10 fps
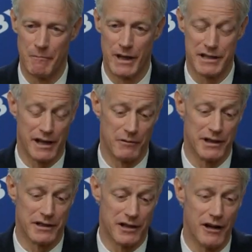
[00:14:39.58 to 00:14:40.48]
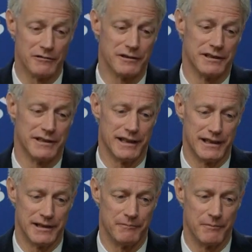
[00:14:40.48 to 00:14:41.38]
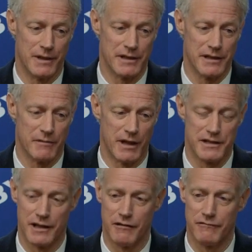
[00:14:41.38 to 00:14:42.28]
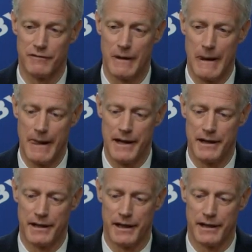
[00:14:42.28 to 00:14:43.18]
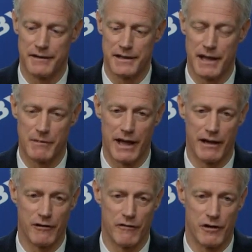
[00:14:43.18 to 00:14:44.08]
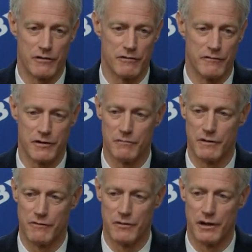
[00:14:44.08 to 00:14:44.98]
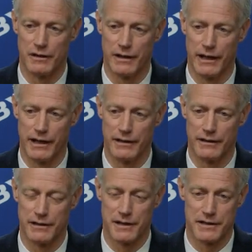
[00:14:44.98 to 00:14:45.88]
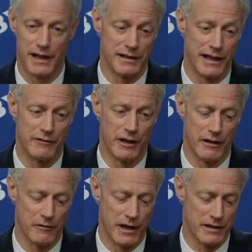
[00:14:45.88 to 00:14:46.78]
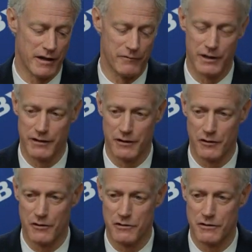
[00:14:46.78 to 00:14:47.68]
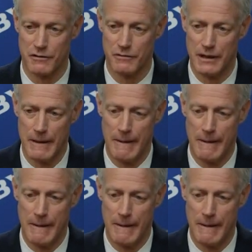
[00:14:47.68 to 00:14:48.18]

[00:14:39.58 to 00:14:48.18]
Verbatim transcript: Because I really don't consider myself in the same category of those who have served before. And as I say, I take great comfort in that those who